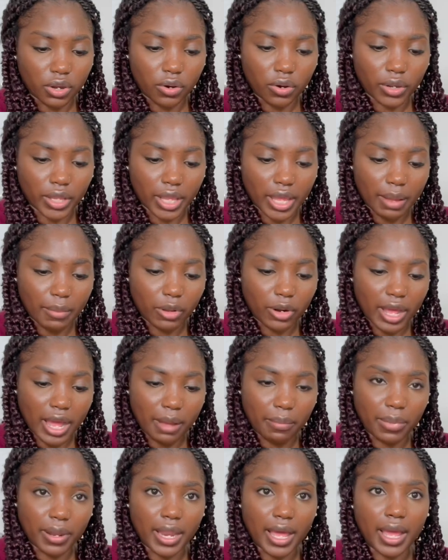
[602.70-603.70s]
okay, I'm gonna
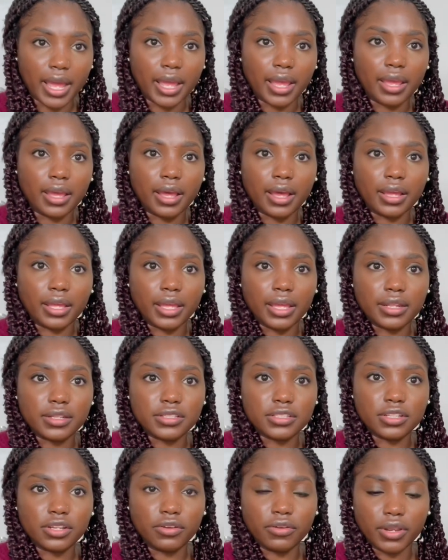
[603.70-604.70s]
apply
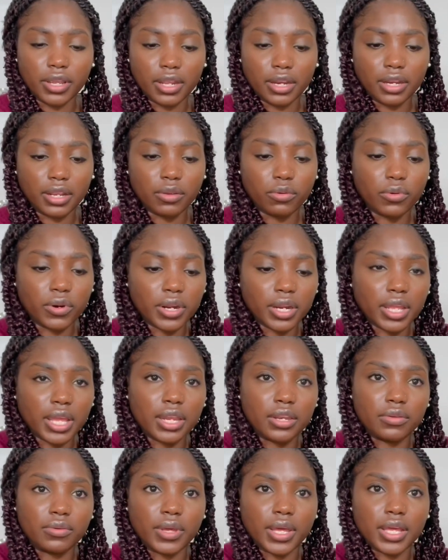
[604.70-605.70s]
against the grain. Where
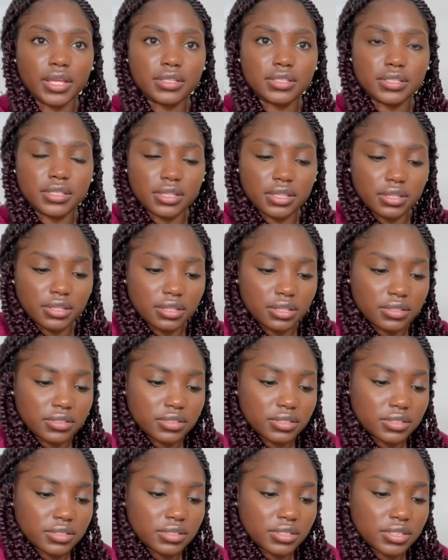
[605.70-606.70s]
can you guys see?
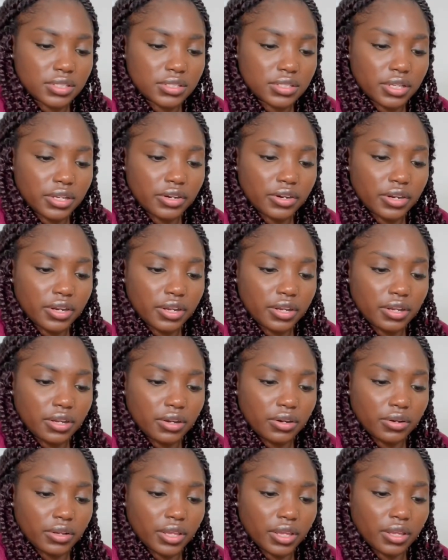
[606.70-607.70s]
Is this area?
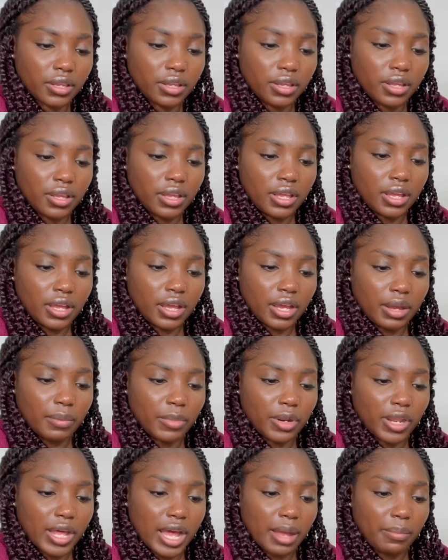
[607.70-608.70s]
Okay, I'm
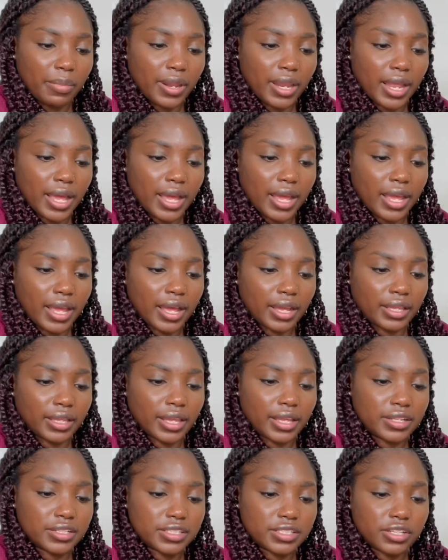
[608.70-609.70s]
gonna apply
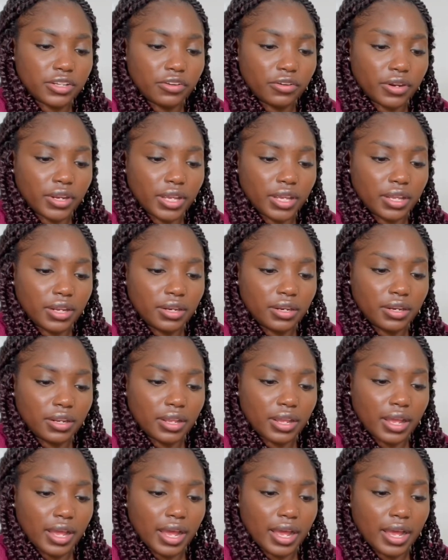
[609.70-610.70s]
against the grain,
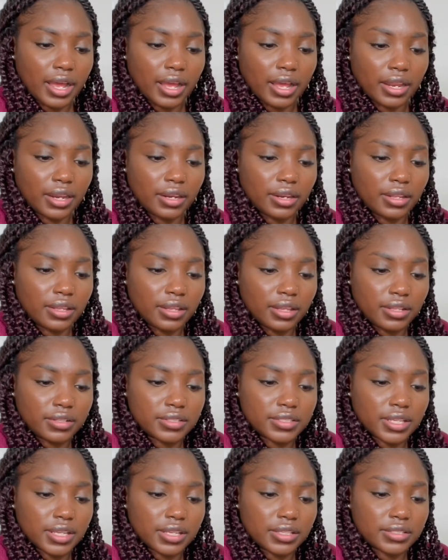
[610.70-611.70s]
and it
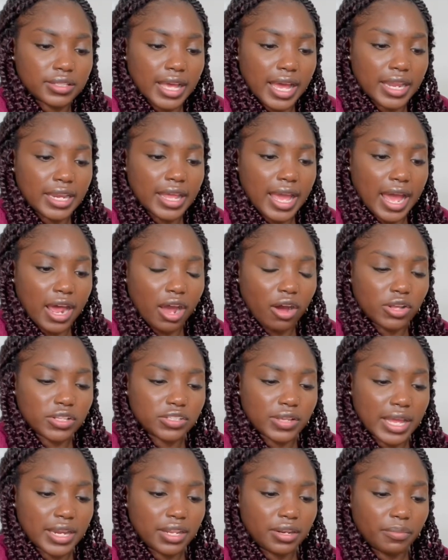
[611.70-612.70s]
says I
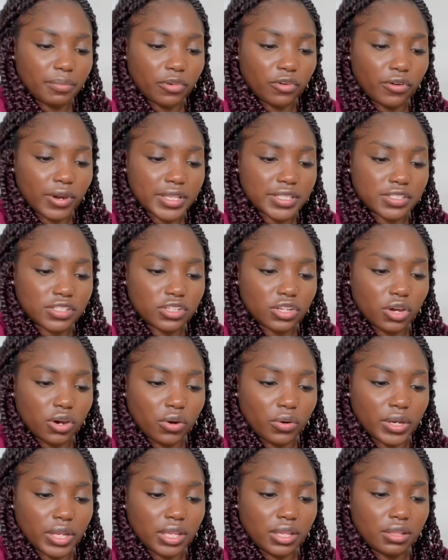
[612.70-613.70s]
didn't press
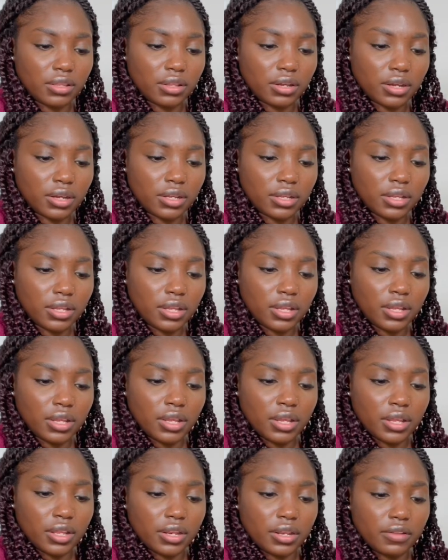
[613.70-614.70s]
down either
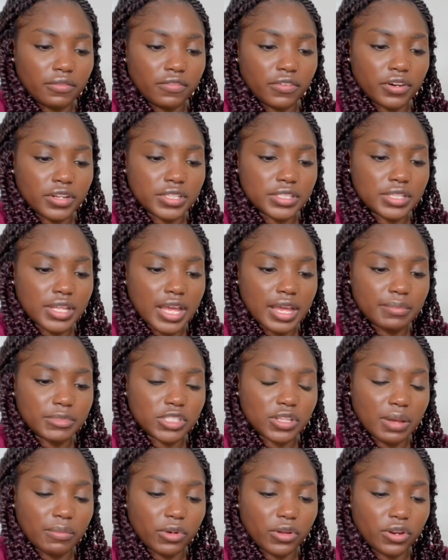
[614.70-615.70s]
the first time,
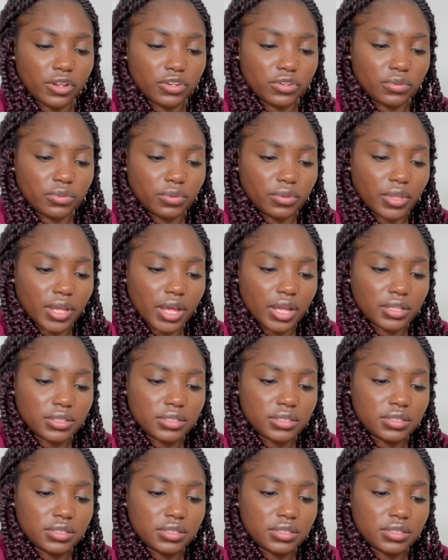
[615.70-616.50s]
so I'm gonna do that.